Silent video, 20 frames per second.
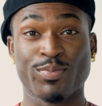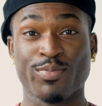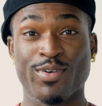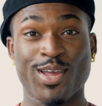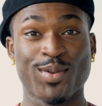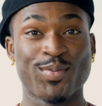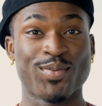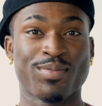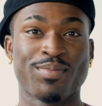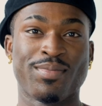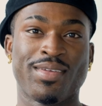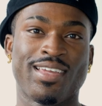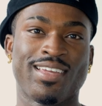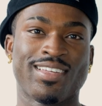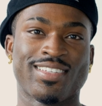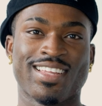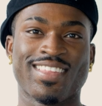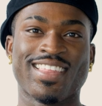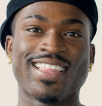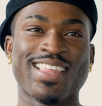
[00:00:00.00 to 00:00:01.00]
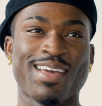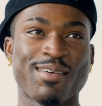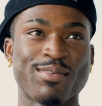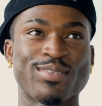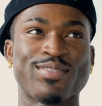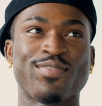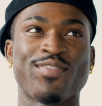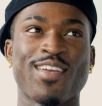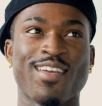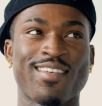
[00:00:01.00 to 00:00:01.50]
to Pride with me. So I think that
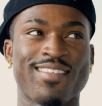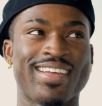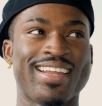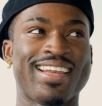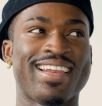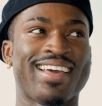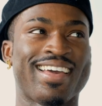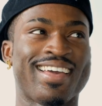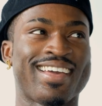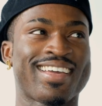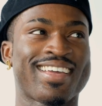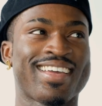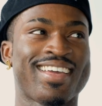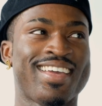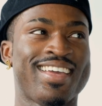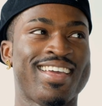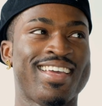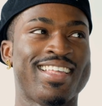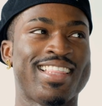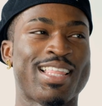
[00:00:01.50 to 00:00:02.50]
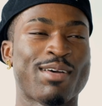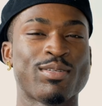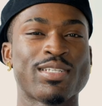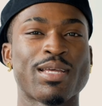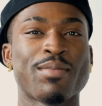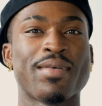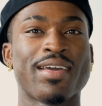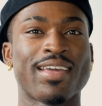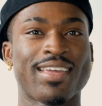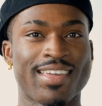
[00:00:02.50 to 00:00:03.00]
was
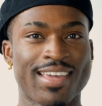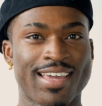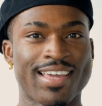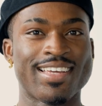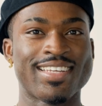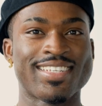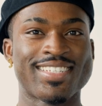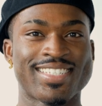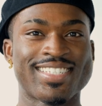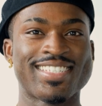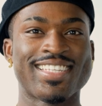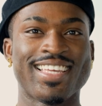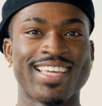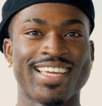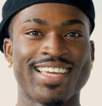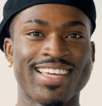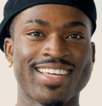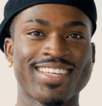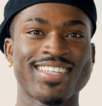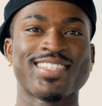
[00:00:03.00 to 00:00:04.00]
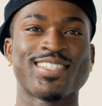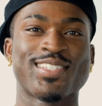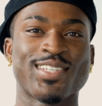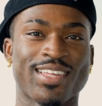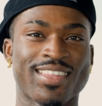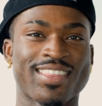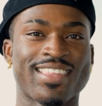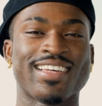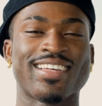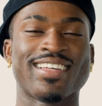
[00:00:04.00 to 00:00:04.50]
like my gayest year.
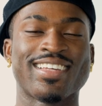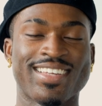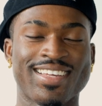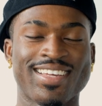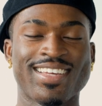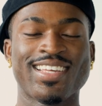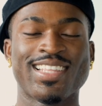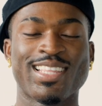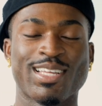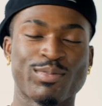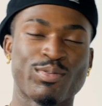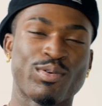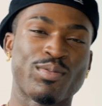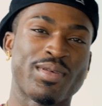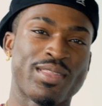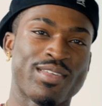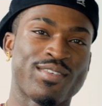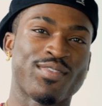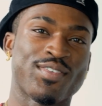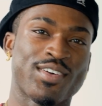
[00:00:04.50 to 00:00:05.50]
So I think that's probably the